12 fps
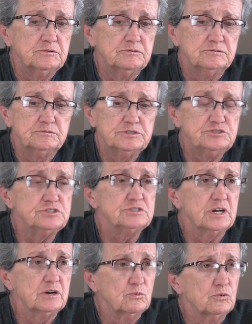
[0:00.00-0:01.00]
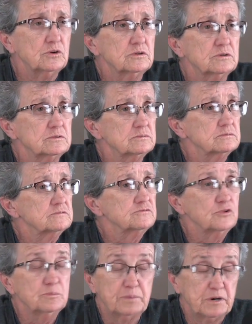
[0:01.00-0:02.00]
we just got to work for
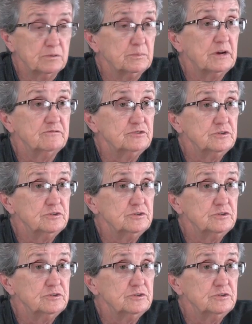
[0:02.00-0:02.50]
better Mountain View.